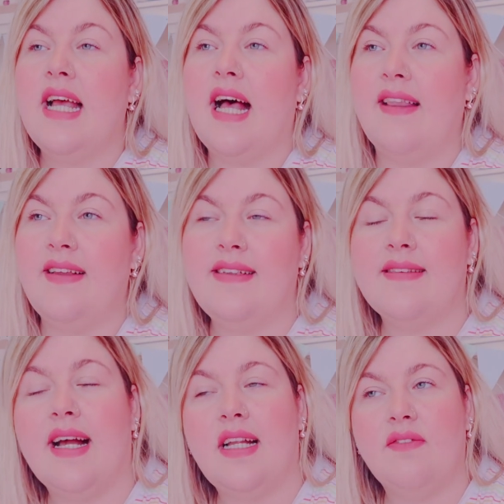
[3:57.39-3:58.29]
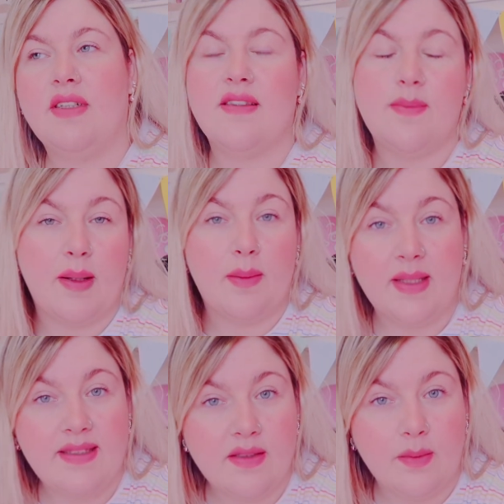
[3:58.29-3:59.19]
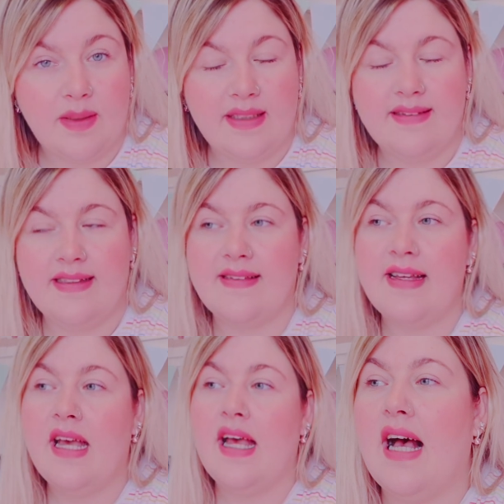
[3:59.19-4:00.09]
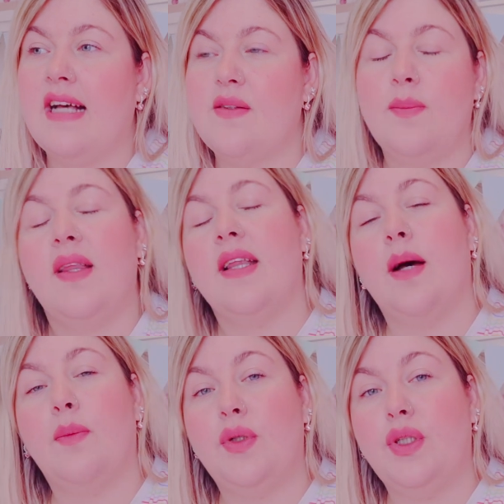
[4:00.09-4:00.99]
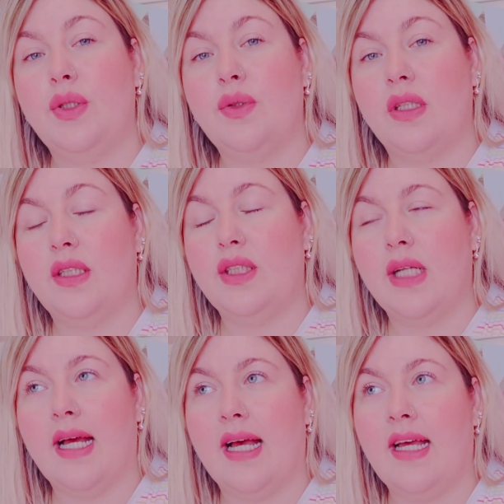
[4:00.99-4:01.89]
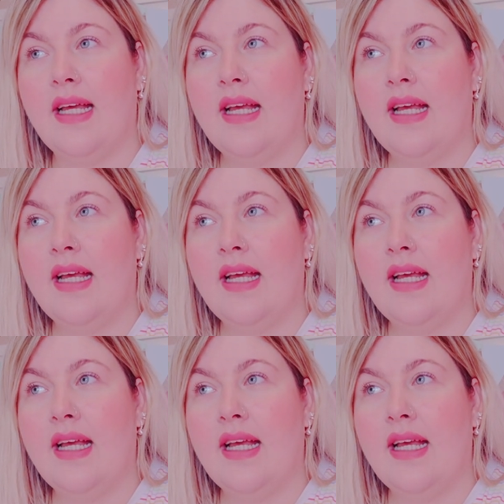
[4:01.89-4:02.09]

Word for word: and these kind of experimental pieces are something that I wouldn't usually share,